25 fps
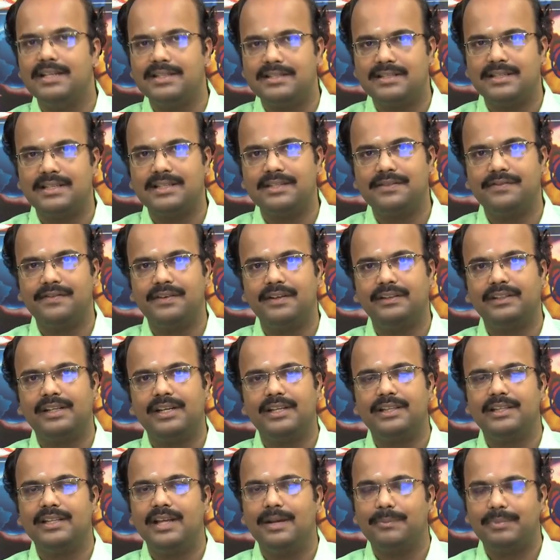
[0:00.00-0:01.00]
We will
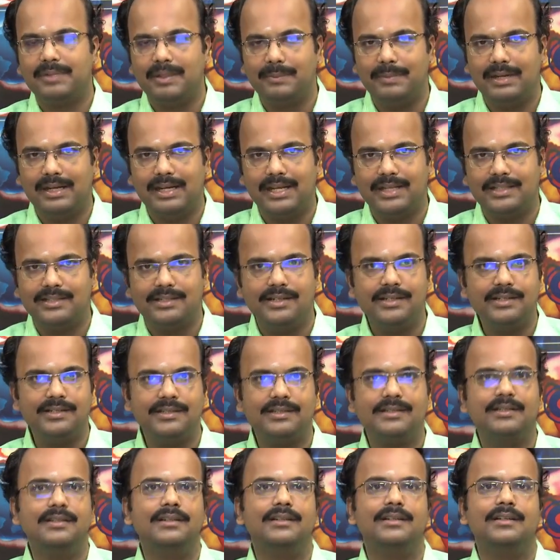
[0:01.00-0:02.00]
discuss further in the upcoming
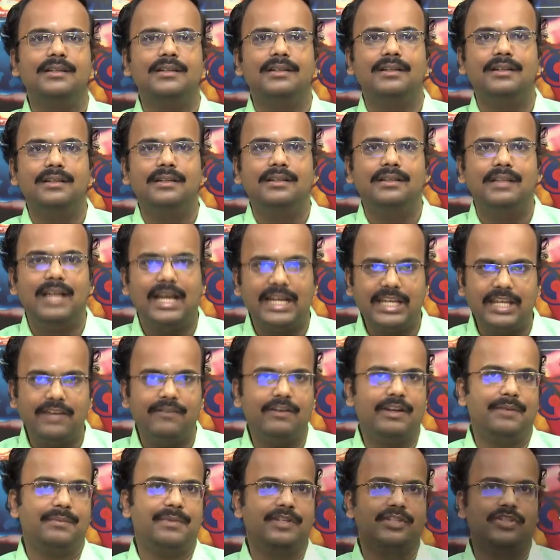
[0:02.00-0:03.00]
lectures.
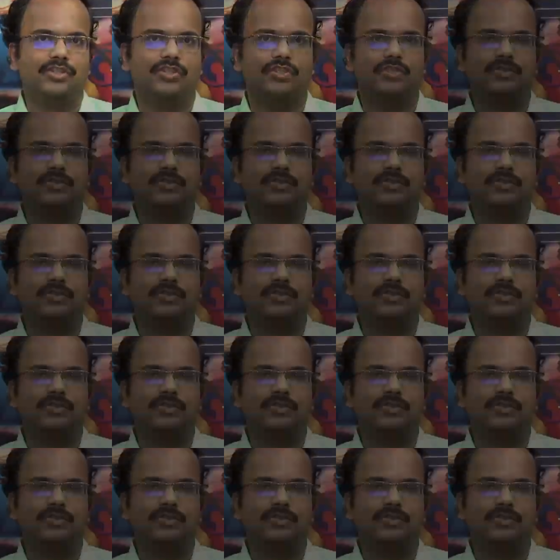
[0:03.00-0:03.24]
Thank you